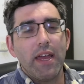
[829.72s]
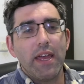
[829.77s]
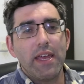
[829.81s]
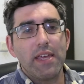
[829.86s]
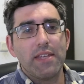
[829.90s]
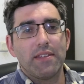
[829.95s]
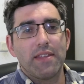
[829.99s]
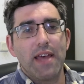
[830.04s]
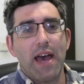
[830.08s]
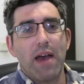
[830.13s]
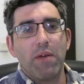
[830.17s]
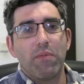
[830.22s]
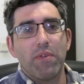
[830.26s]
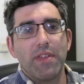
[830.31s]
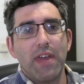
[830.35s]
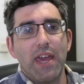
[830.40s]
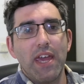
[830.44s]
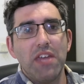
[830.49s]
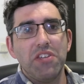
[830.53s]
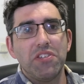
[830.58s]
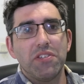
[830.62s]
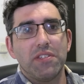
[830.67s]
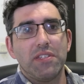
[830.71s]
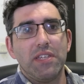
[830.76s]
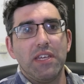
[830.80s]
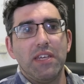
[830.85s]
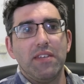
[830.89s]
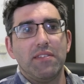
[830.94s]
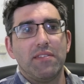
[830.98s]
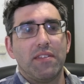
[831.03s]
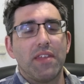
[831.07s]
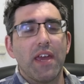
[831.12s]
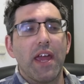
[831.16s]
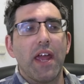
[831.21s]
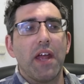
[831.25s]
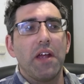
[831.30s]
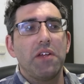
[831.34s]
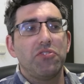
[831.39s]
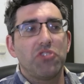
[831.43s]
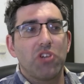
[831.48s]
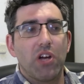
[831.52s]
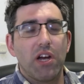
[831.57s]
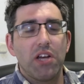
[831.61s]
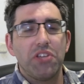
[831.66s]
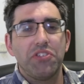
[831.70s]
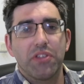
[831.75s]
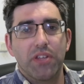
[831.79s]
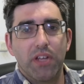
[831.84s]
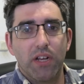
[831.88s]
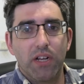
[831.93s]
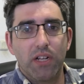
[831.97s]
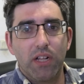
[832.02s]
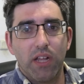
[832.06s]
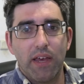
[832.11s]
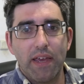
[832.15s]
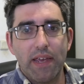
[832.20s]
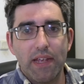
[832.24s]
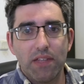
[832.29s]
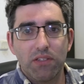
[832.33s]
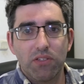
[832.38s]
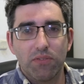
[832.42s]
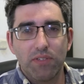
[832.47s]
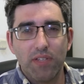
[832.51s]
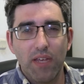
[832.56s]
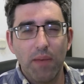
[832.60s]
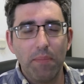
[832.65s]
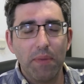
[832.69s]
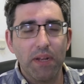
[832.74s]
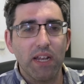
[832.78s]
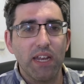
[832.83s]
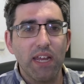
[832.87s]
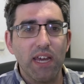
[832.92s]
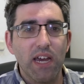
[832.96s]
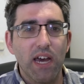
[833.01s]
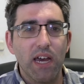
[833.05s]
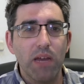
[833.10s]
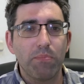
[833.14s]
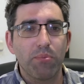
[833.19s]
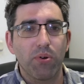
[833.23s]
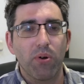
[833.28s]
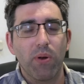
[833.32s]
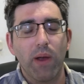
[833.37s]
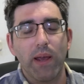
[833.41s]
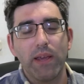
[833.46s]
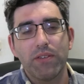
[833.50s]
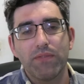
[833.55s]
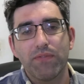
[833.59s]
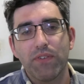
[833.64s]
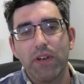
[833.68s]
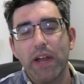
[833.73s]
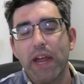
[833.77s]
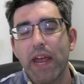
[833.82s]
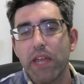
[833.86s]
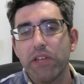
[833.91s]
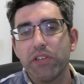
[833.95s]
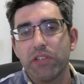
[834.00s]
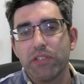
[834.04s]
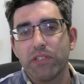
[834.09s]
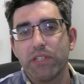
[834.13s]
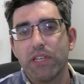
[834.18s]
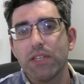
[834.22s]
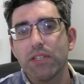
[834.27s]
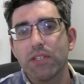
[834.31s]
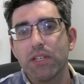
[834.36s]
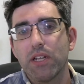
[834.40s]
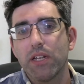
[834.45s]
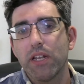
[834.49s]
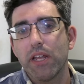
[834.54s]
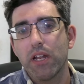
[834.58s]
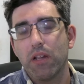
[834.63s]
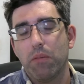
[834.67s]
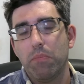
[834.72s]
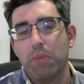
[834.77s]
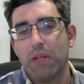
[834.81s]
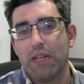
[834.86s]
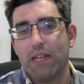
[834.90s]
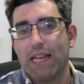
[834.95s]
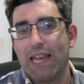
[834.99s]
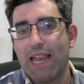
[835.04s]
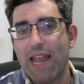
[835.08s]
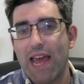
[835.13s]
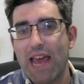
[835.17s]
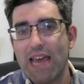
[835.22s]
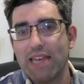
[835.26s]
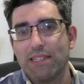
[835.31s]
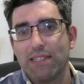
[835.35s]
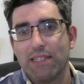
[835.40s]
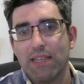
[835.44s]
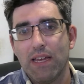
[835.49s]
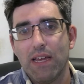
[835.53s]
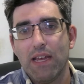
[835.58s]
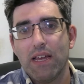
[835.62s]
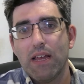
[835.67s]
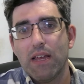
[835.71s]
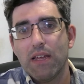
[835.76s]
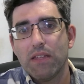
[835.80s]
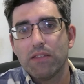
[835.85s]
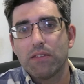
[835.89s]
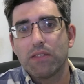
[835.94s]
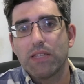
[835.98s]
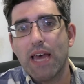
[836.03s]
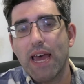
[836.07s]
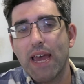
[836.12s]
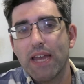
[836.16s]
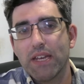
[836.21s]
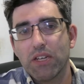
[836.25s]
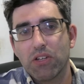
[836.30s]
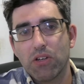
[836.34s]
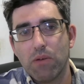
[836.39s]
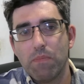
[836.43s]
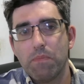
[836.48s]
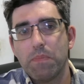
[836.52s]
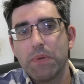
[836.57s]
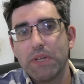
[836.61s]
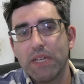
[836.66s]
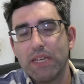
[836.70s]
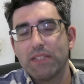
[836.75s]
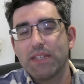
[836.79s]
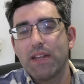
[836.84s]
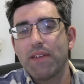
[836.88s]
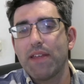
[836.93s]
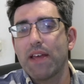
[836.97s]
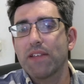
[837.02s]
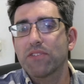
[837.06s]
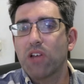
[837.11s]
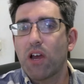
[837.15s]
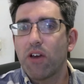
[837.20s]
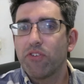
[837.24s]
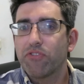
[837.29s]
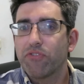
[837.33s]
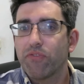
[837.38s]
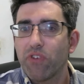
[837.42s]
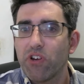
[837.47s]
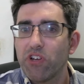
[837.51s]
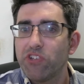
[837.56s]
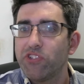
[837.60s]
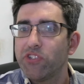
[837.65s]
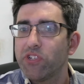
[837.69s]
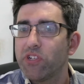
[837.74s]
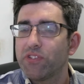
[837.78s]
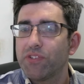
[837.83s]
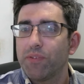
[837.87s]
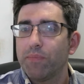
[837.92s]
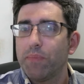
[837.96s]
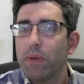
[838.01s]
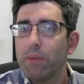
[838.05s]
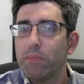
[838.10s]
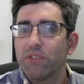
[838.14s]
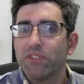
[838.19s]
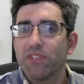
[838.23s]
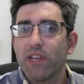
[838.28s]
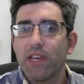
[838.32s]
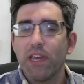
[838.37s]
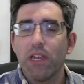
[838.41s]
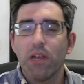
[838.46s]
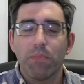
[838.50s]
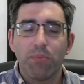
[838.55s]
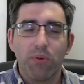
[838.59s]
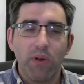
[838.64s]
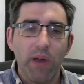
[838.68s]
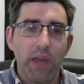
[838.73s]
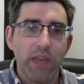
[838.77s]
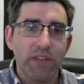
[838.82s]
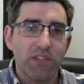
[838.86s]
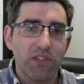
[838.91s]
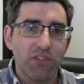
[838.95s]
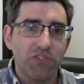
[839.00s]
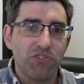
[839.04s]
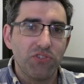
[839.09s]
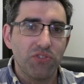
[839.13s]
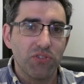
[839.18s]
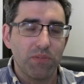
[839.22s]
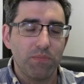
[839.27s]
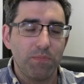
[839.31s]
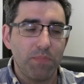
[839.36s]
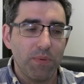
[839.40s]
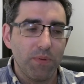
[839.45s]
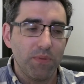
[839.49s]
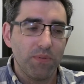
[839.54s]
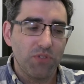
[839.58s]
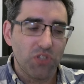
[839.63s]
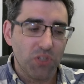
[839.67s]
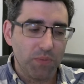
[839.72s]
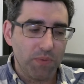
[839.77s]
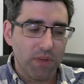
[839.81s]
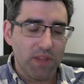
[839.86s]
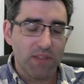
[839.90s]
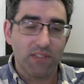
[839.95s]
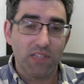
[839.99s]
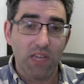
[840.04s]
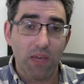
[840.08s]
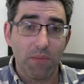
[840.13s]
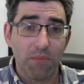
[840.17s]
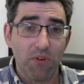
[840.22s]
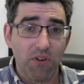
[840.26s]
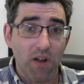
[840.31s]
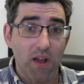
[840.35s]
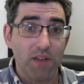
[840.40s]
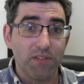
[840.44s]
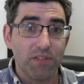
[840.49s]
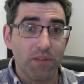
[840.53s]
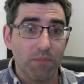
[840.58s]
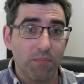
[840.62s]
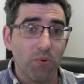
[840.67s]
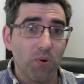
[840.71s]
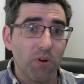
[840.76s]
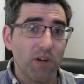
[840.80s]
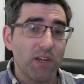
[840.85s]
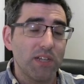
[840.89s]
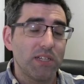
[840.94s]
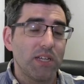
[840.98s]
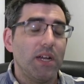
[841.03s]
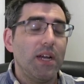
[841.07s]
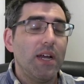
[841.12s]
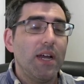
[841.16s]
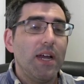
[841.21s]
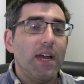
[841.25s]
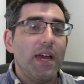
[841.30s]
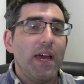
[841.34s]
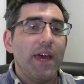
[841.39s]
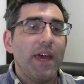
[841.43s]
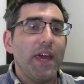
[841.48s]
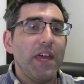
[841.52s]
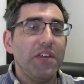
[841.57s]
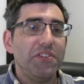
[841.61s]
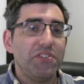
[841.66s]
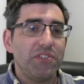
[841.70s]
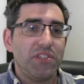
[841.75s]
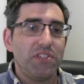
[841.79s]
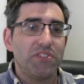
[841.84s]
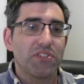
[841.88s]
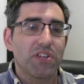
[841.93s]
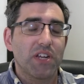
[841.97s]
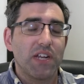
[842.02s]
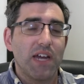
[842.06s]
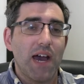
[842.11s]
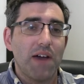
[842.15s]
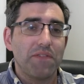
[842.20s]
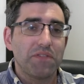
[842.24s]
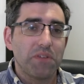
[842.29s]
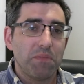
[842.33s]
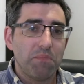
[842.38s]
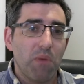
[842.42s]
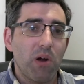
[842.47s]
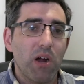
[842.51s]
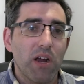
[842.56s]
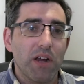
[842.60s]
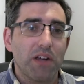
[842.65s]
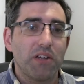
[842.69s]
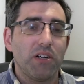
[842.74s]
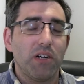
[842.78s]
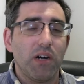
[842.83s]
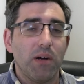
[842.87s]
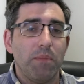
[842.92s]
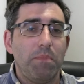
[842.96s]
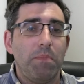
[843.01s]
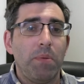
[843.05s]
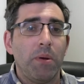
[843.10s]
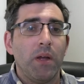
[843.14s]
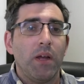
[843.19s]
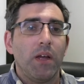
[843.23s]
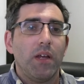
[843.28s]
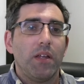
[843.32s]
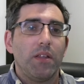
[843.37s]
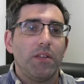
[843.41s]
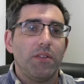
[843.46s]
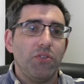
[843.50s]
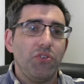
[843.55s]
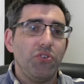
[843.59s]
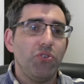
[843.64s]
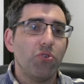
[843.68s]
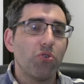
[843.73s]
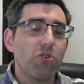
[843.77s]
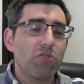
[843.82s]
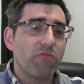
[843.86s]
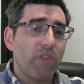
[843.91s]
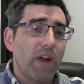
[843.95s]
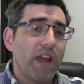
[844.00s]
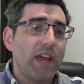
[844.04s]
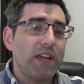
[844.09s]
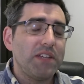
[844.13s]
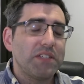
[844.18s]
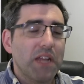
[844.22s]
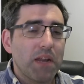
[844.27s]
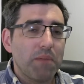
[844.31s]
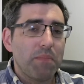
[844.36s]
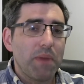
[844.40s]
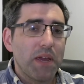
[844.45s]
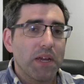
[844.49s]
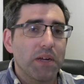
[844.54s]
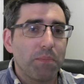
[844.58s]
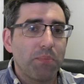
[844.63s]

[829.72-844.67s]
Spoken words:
is that with agencies, they're charging their clients. So typically I price for agencies a little bit less than companies. Now that's controversial. Some people say your prices should be the same across the board. Agencies are going to have to mark up your rate and make